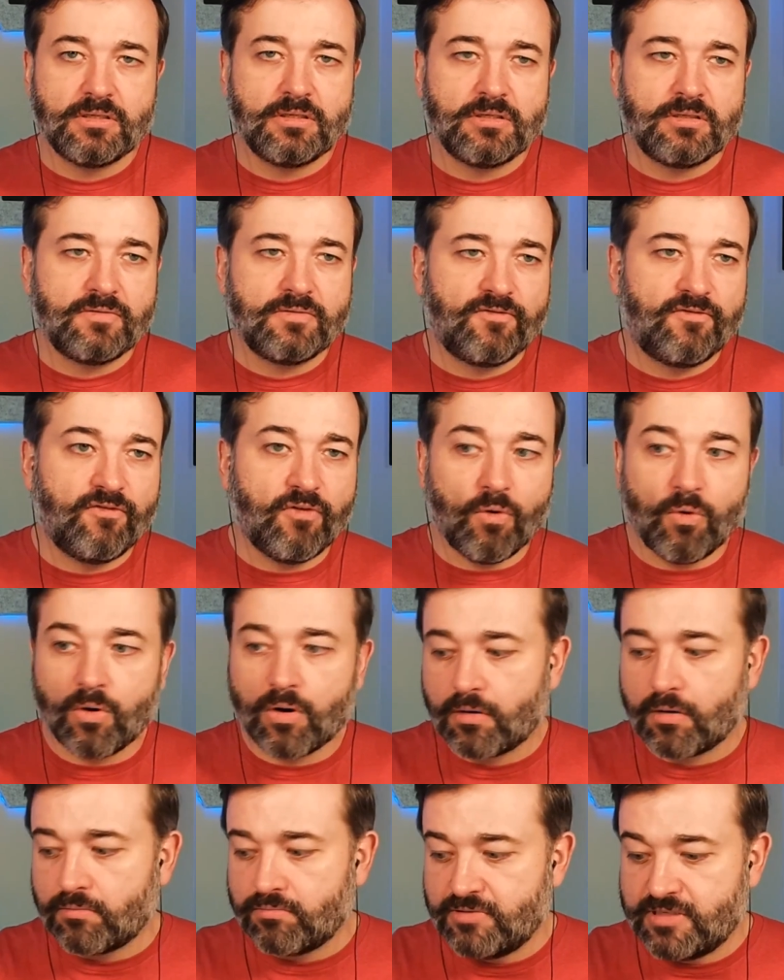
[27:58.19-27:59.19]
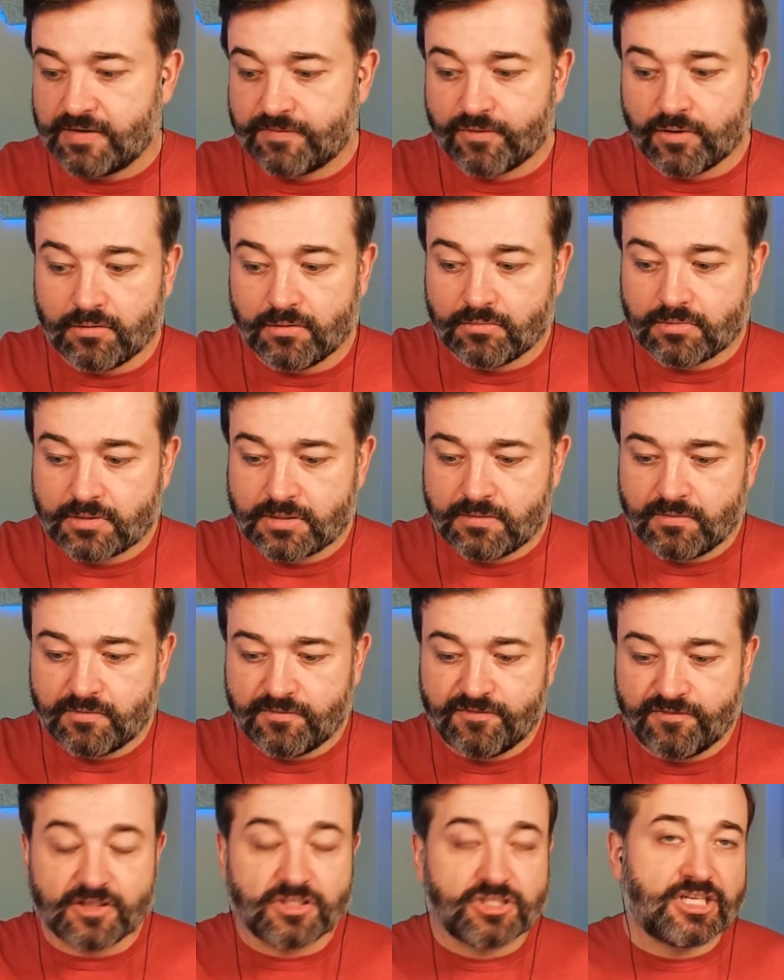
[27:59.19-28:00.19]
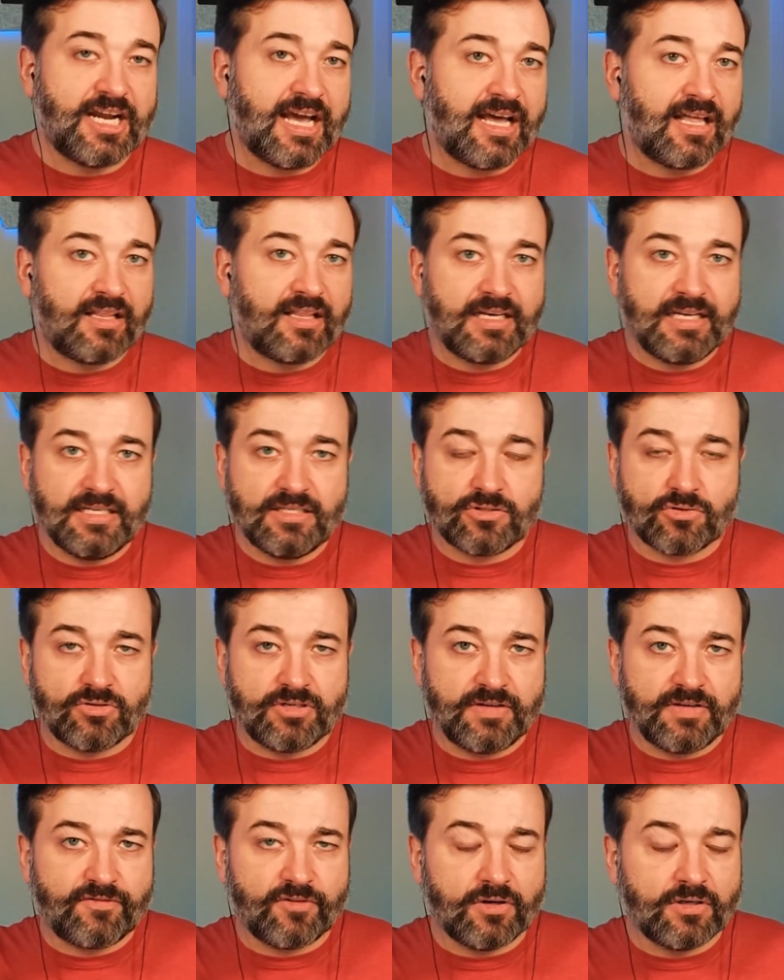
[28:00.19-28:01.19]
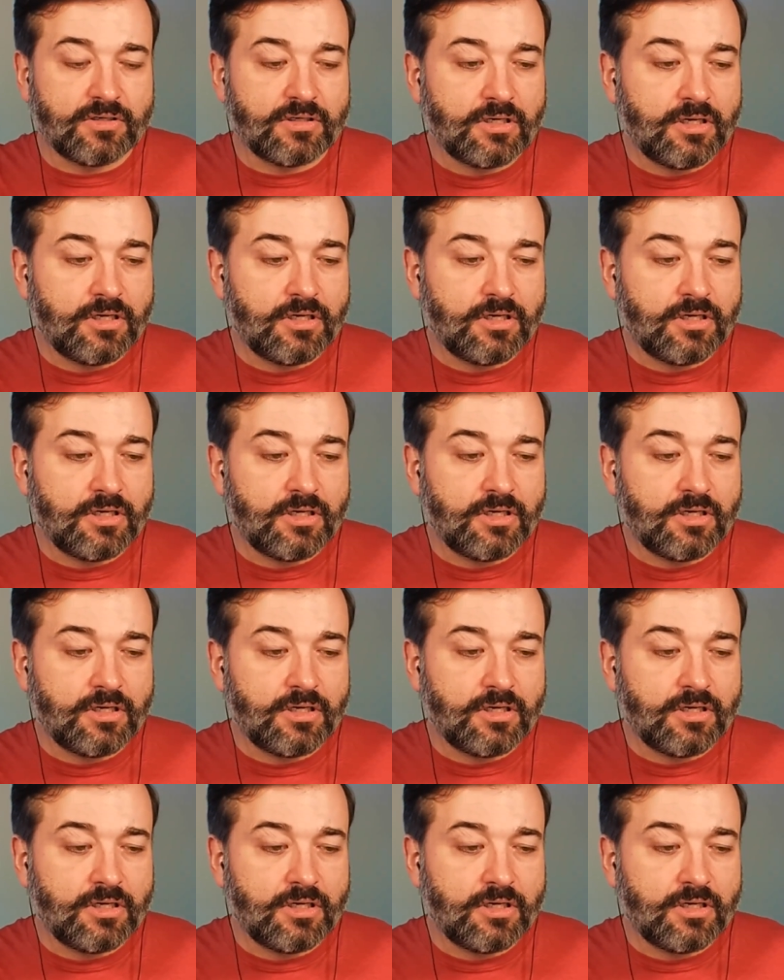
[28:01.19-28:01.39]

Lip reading: for different functionalities or different